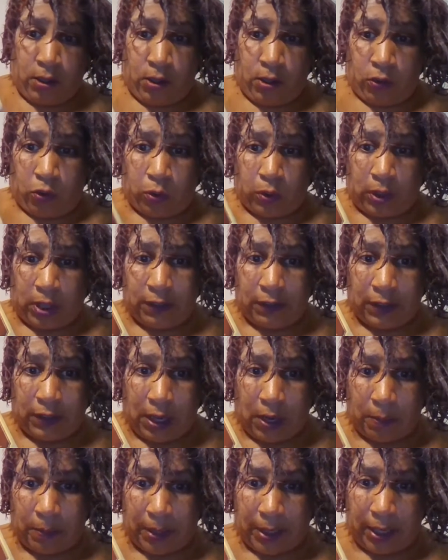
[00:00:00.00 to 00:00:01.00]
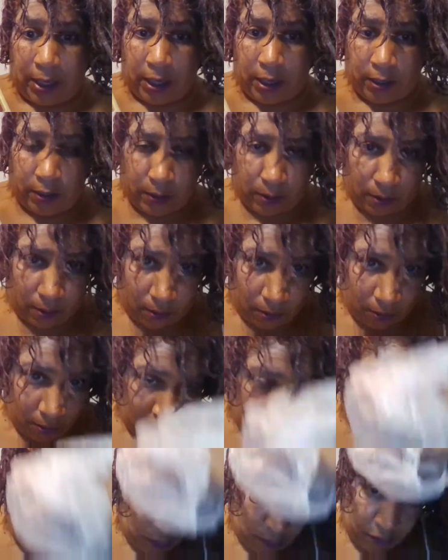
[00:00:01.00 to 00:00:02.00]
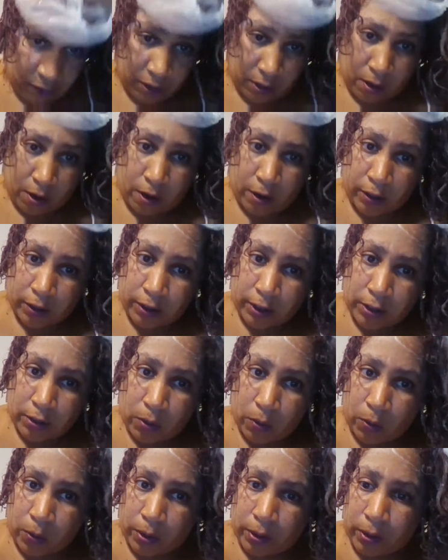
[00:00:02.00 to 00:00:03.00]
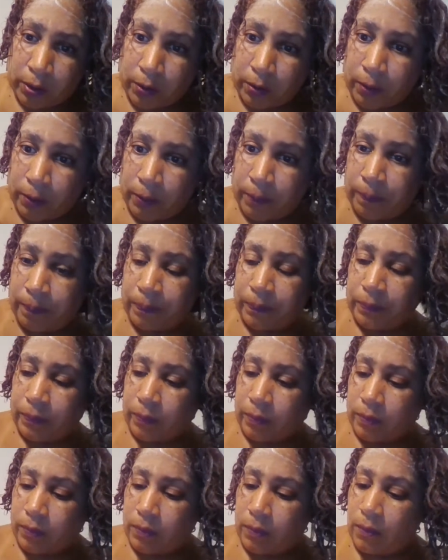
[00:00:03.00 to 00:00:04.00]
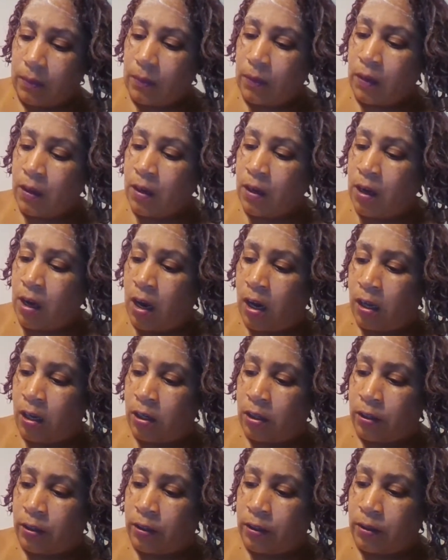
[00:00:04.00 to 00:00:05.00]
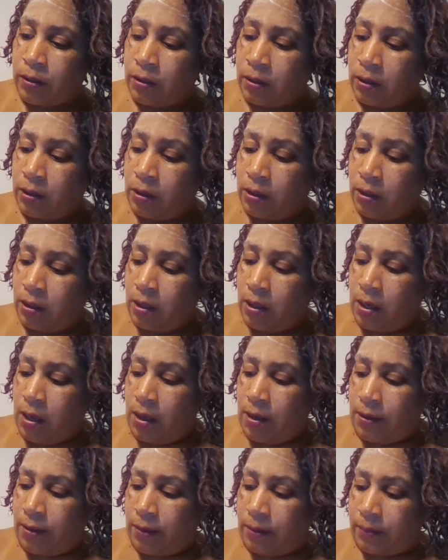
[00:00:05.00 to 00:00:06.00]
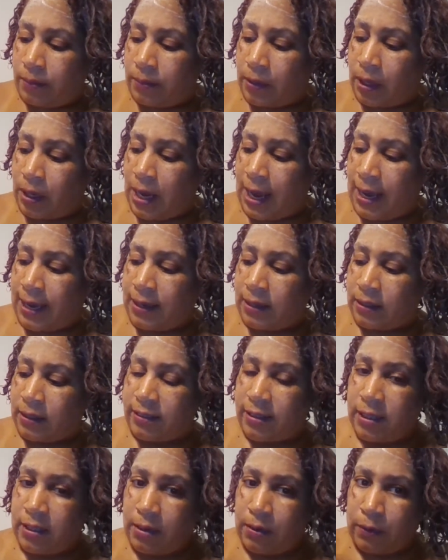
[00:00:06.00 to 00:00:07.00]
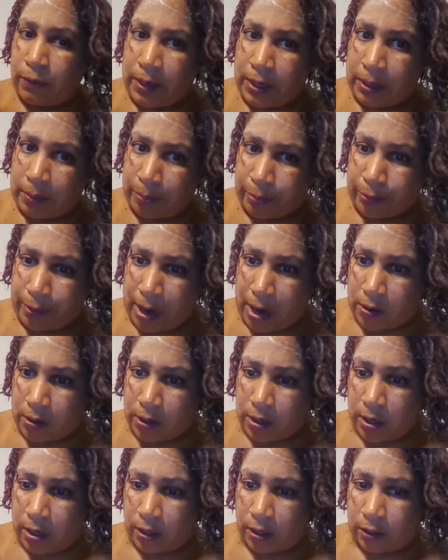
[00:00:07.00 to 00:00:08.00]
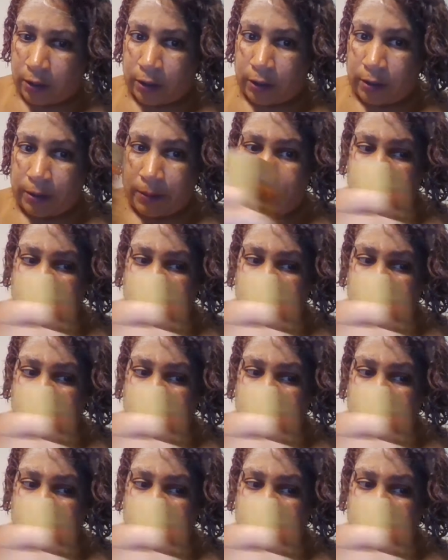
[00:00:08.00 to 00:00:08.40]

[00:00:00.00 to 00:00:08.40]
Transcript: to even out my hair with the argan oil color, the light red brown color.